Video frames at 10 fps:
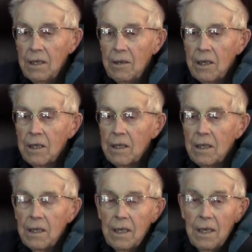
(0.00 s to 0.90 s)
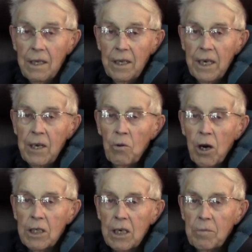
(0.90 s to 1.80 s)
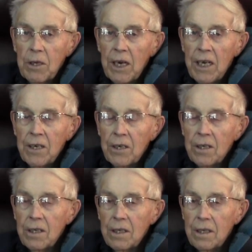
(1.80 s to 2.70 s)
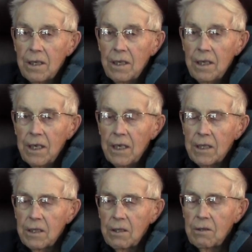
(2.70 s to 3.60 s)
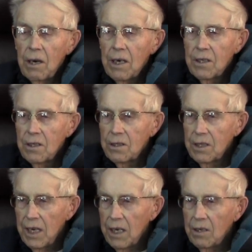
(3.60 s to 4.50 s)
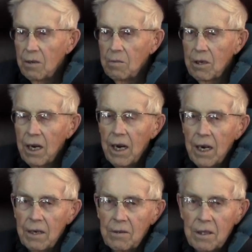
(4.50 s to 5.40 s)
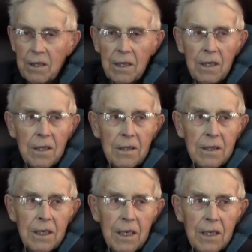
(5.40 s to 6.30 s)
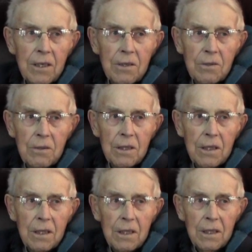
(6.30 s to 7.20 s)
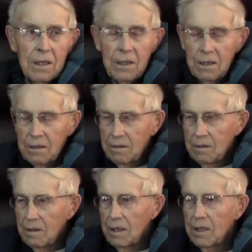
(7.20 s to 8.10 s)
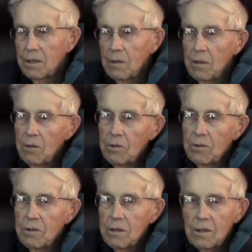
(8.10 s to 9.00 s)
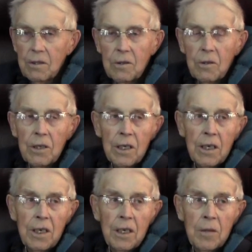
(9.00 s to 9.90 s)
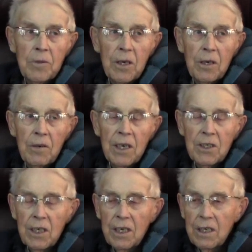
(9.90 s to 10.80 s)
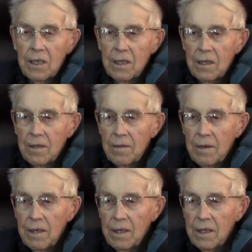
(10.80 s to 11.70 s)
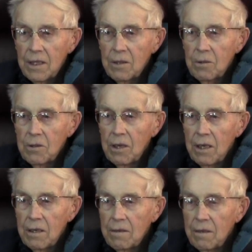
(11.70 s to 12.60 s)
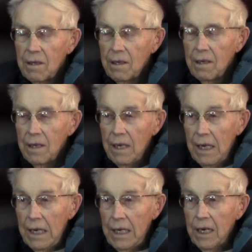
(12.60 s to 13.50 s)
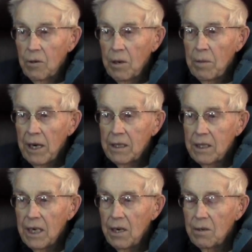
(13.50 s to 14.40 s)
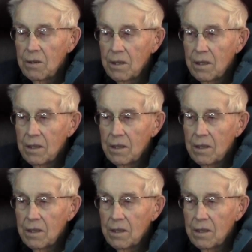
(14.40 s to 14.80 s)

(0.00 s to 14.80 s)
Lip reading: Well, and he walked up behind her and he says, Hollace Sandholm, God, you know. And I said, well, we're going to go duck hunting up there on Rice Lake. I said, we're trying to get our way back to town.